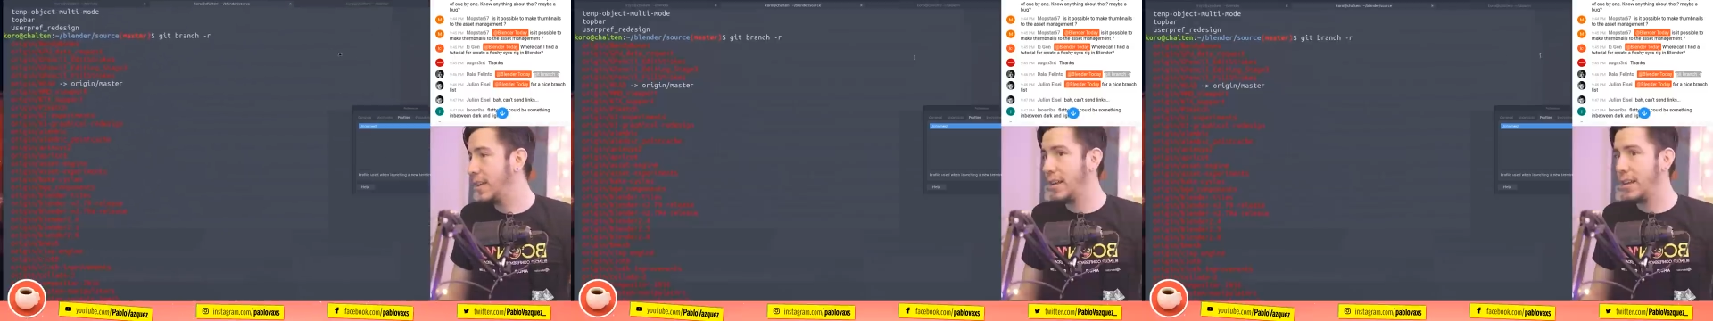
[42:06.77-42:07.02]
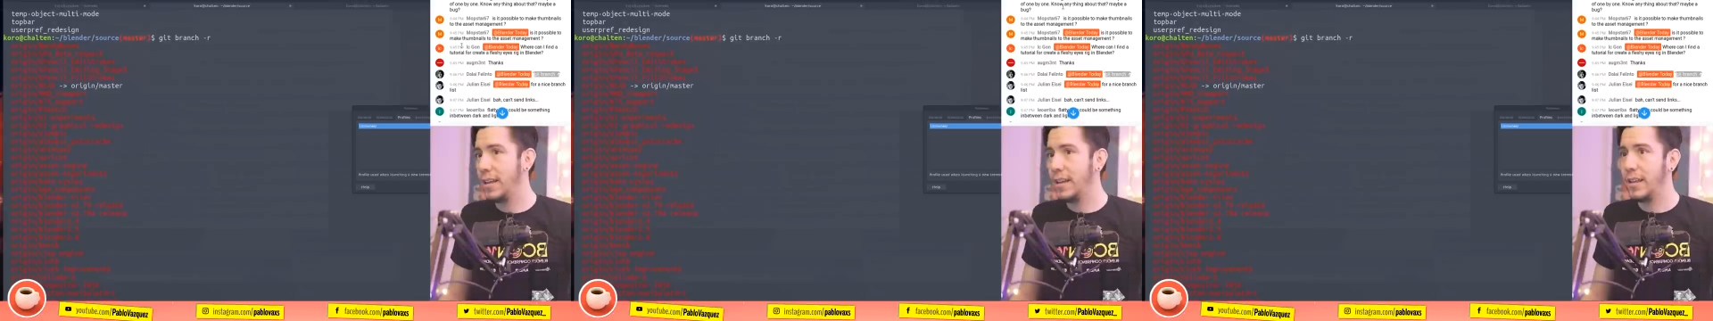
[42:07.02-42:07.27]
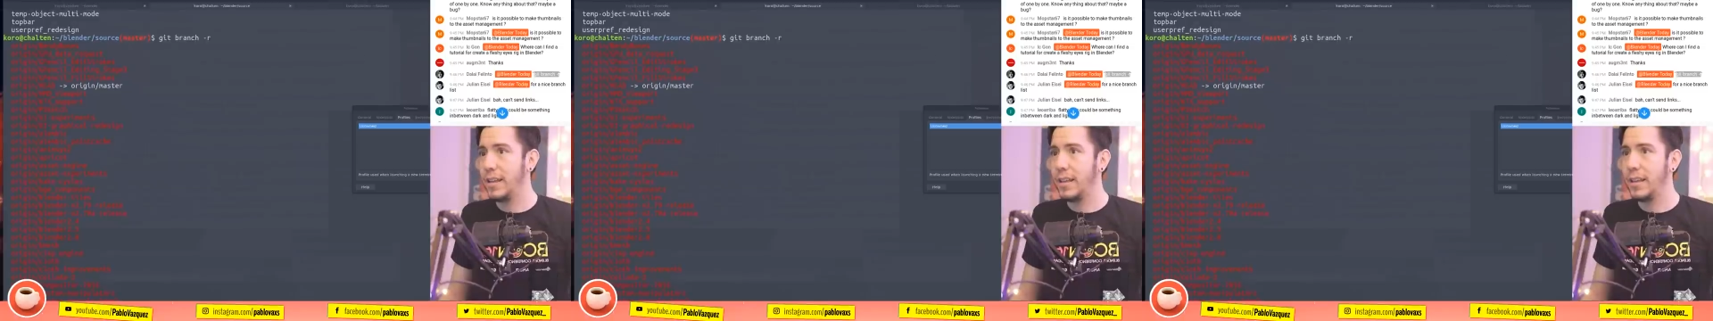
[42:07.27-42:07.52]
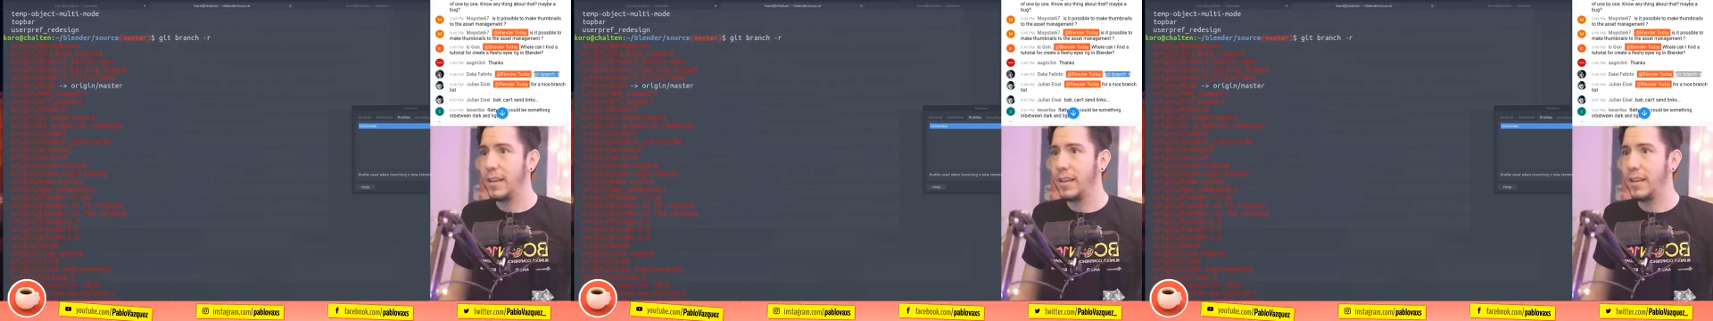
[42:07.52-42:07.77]

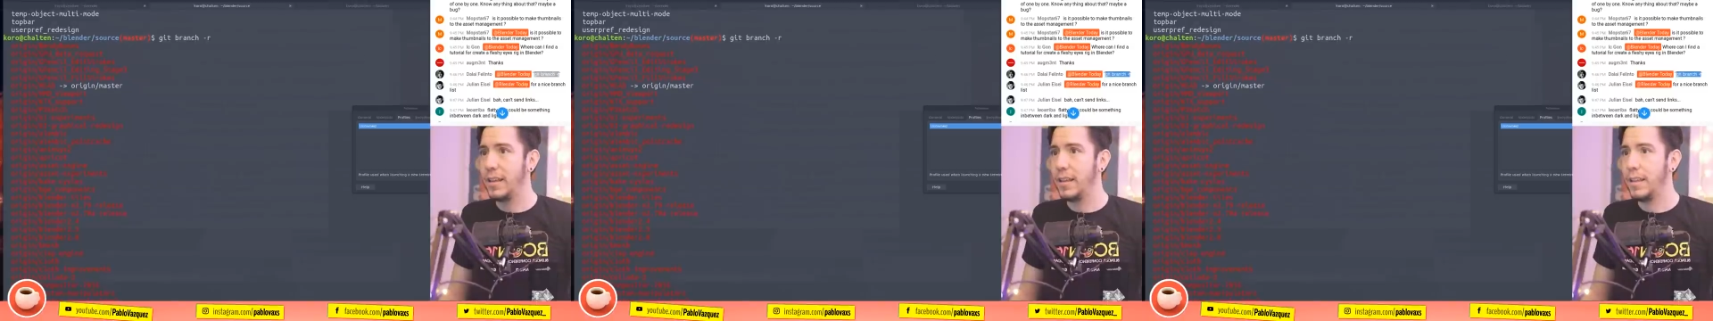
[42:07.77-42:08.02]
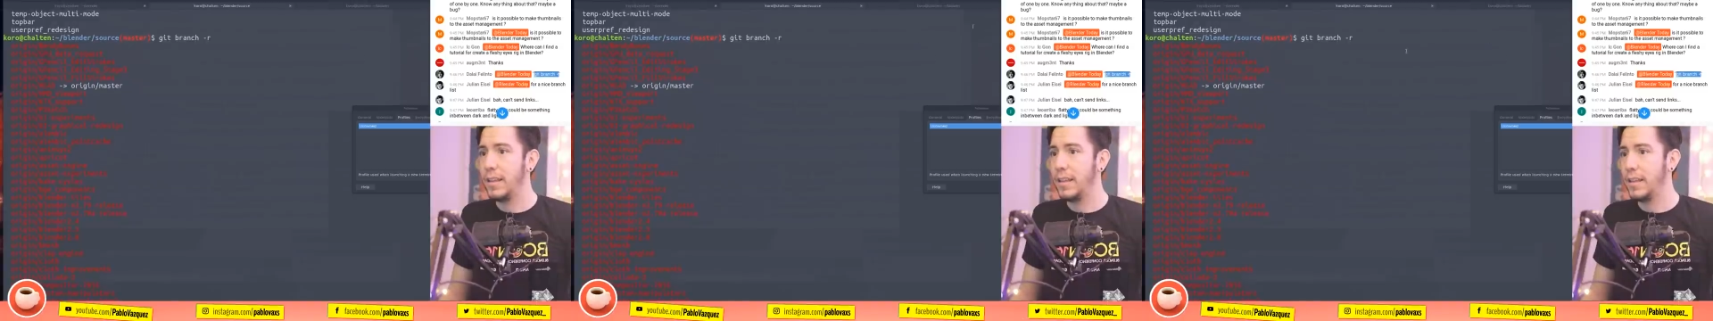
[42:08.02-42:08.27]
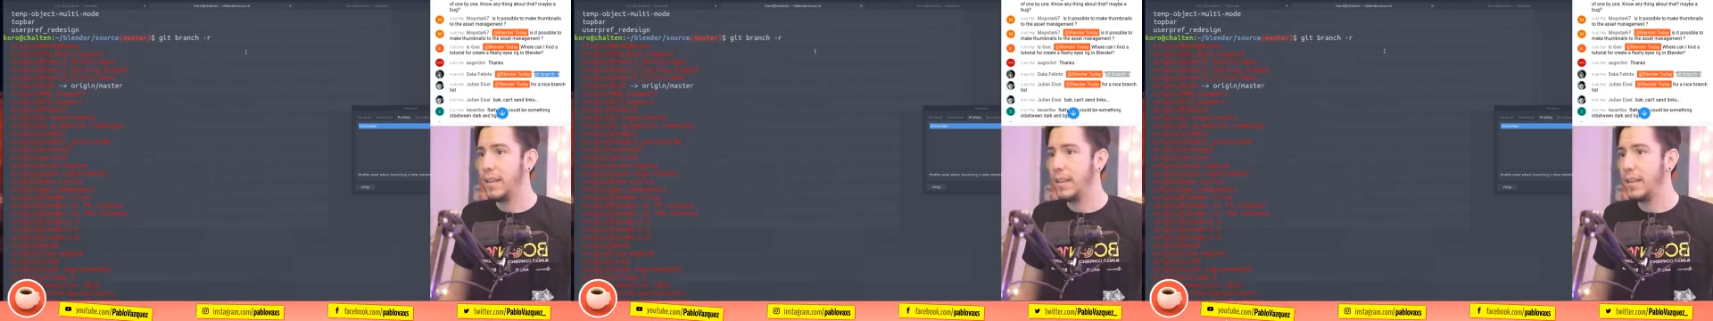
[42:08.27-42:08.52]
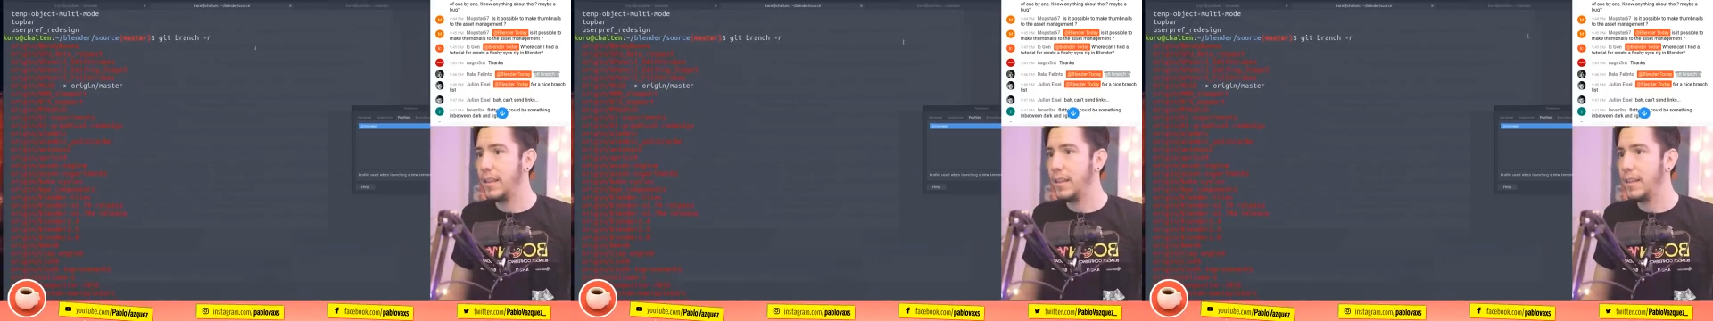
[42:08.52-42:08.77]

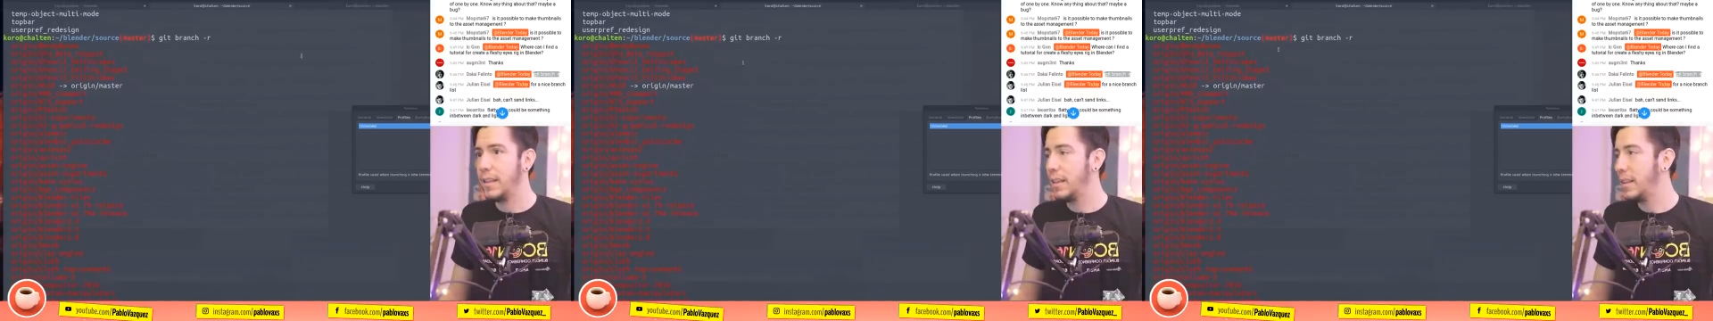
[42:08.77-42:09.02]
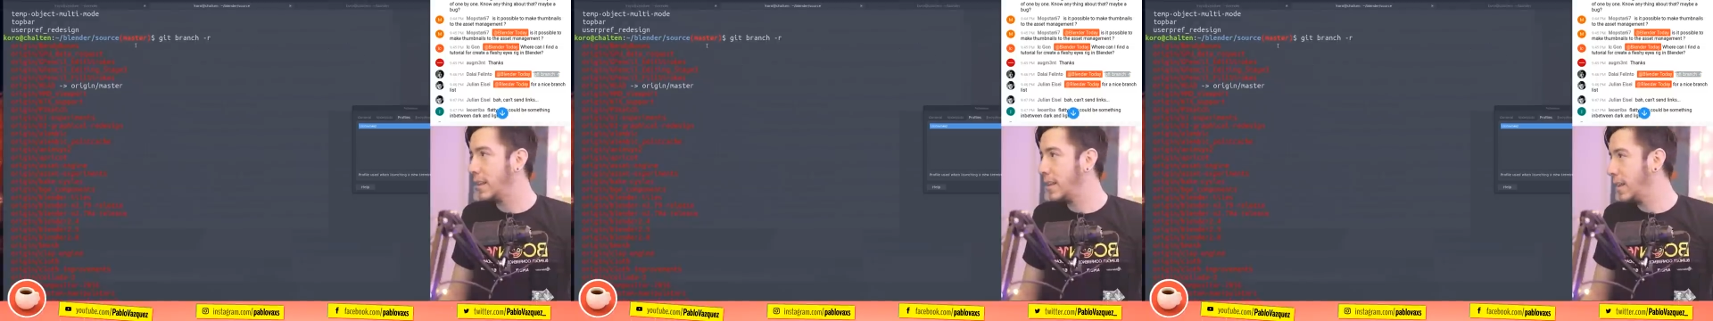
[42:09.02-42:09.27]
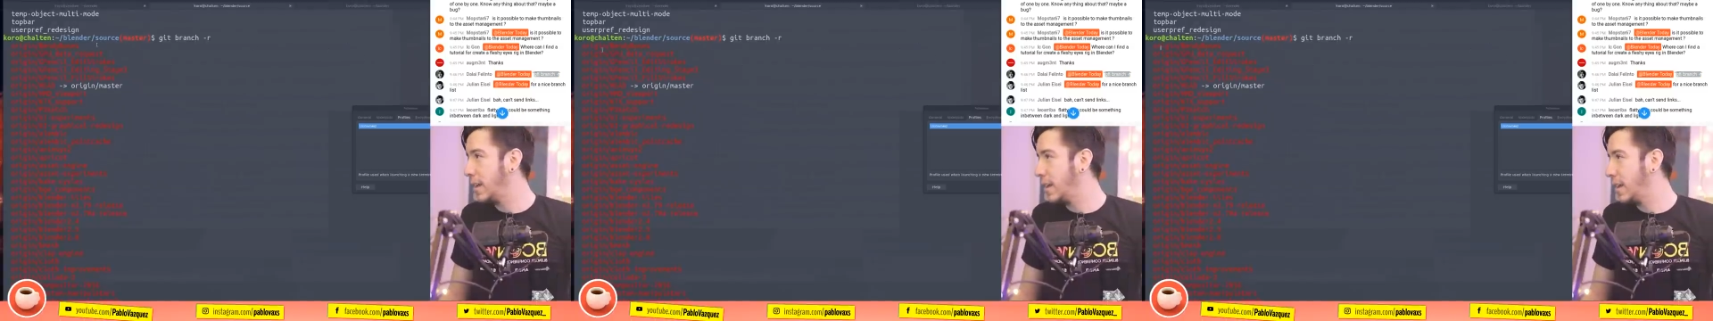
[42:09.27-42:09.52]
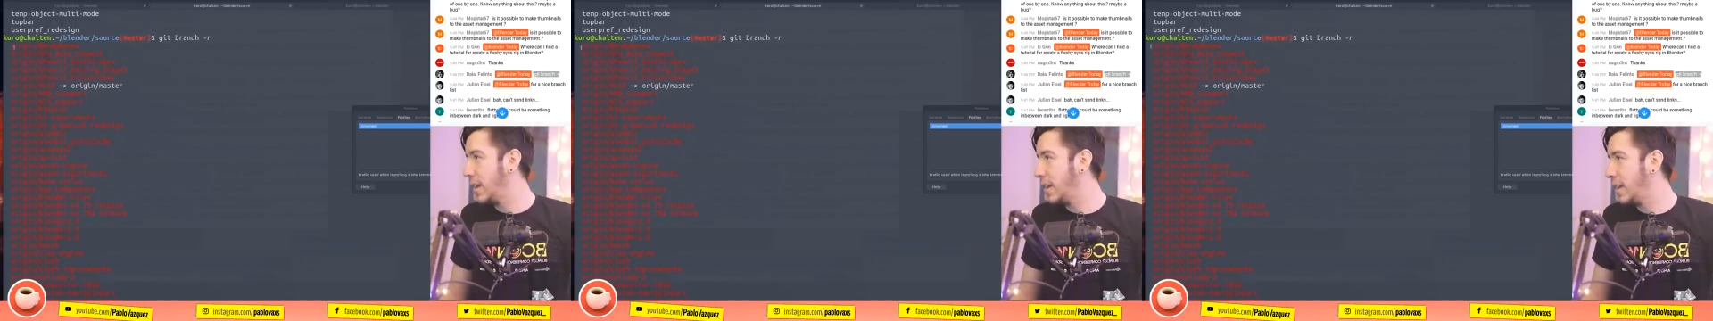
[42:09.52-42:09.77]
[no speech]